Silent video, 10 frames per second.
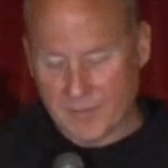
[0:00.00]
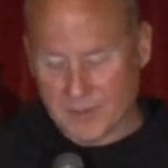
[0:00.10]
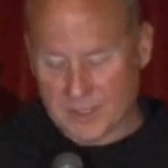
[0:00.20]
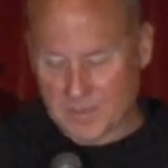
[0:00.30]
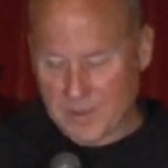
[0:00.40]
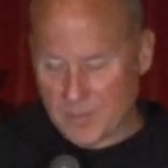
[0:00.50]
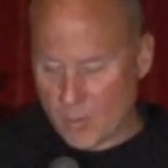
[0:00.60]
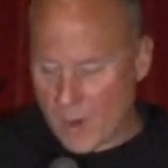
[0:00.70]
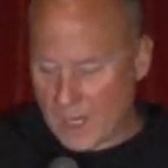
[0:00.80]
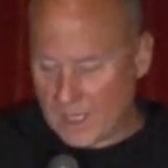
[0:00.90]
for just people
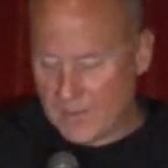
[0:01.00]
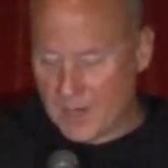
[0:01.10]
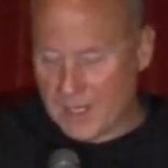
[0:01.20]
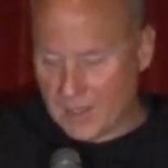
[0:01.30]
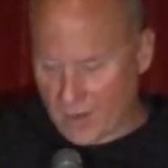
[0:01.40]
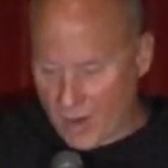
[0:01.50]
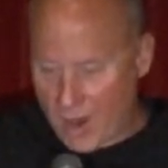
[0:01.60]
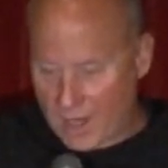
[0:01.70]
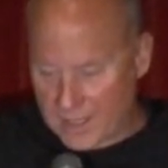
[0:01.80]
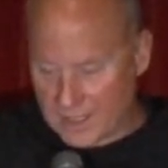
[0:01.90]
walking by to
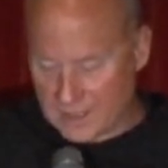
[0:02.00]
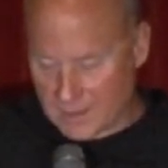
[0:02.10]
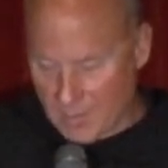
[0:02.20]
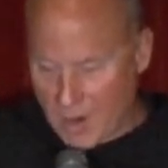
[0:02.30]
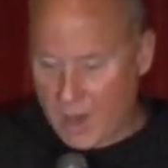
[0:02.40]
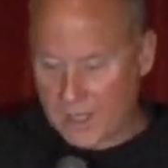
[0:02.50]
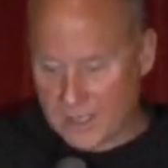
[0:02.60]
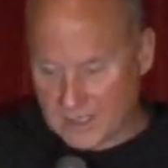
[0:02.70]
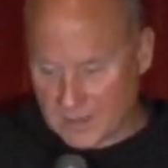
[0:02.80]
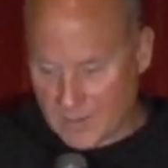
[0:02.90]
gawk and to mock
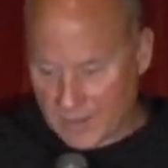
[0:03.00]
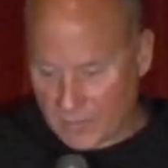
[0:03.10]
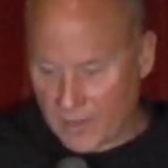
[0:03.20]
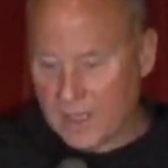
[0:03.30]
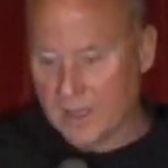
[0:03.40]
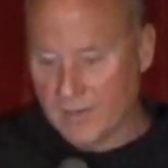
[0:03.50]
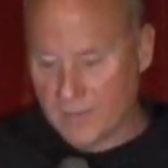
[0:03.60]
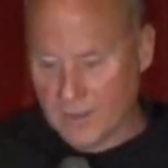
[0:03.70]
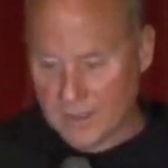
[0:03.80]
and to make fun of.